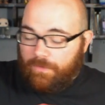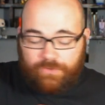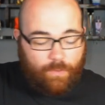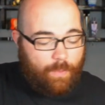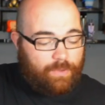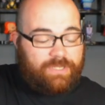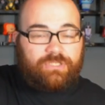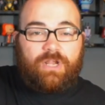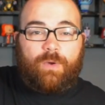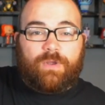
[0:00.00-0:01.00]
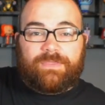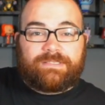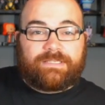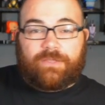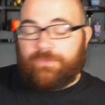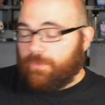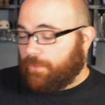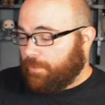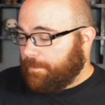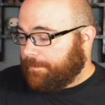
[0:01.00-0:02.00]
So what we're going to start with is the
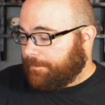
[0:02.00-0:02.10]
Cthulhu.